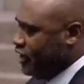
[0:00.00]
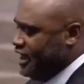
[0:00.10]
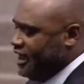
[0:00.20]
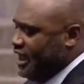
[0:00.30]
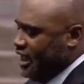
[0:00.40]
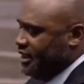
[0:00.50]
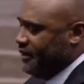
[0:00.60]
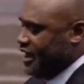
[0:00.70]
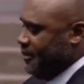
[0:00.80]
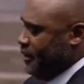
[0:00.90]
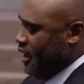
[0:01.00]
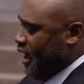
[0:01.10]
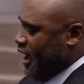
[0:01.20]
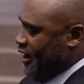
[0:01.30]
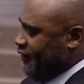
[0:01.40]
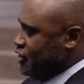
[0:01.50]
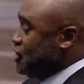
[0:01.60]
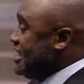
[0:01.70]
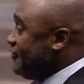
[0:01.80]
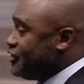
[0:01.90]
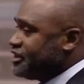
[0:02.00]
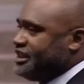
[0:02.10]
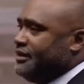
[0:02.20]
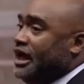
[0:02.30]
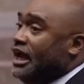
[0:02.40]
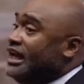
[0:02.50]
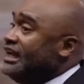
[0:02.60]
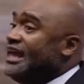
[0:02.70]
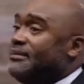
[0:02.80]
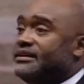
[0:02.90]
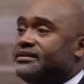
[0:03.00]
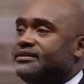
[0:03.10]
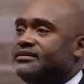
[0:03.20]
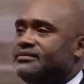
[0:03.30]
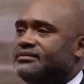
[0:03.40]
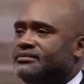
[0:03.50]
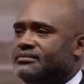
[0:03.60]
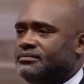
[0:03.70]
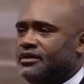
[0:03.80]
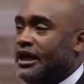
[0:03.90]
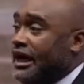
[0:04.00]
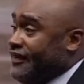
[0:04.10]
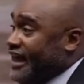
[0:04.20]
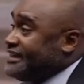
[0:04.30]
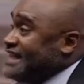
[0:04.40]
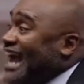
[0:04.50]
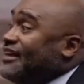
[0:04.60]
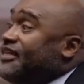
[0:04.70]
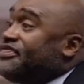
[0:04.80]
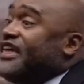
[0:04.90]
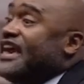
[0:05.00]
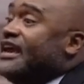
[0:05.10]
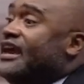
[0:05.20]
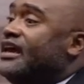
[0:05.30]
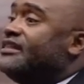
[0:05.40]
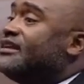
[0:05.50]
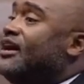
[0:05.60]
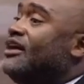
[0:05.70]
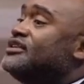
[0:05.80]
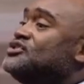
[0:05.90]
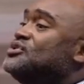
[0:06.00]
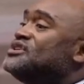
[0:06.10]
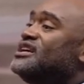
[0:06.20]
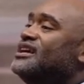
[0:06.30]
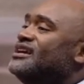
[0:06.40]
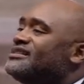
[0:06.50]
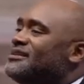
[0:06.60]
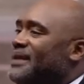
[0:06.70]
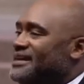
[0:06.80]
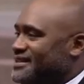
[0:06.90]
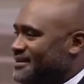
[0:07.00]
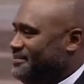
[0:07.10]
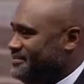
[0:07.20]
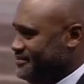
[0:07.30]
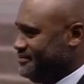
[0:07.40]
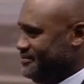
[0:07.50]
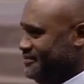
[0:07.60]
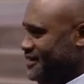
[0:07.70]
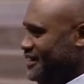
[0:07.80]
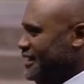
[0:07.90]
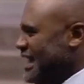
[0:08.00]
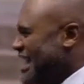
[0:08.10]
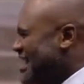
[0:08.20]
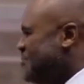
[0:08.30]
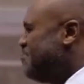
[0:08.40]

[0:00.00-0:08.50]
they become uh, vociferous, they name it. They attack the thing that God is using to bless them. They despise